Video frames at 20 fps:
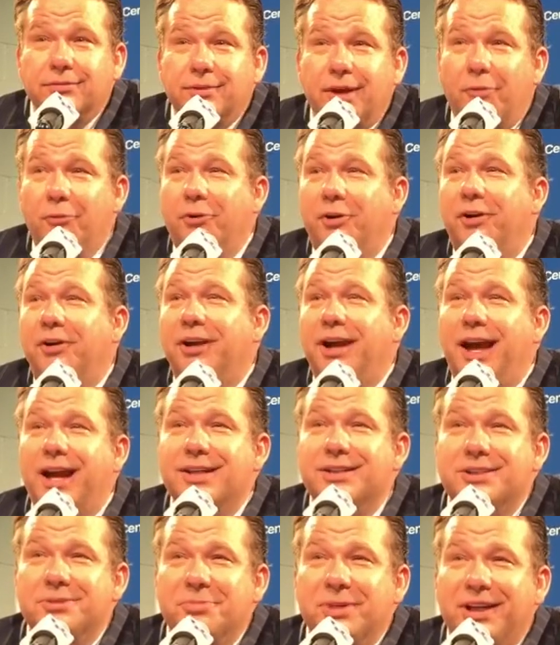I want our
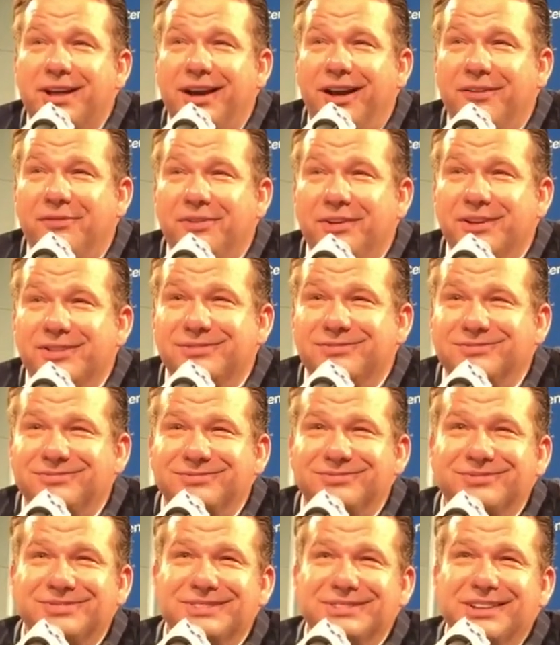guys to be
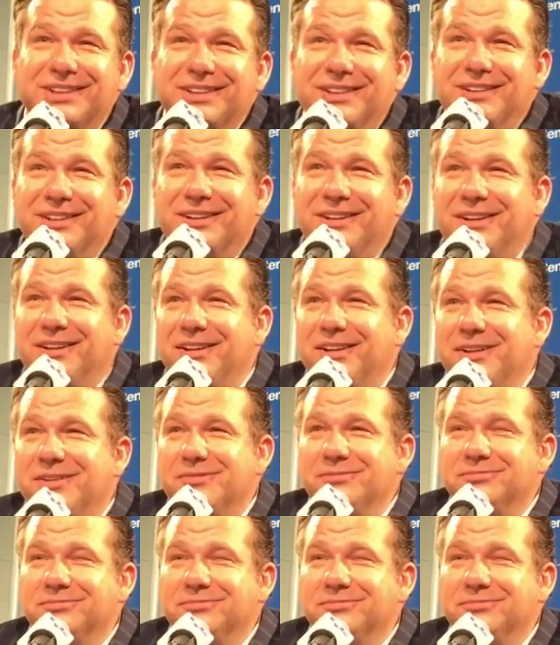confident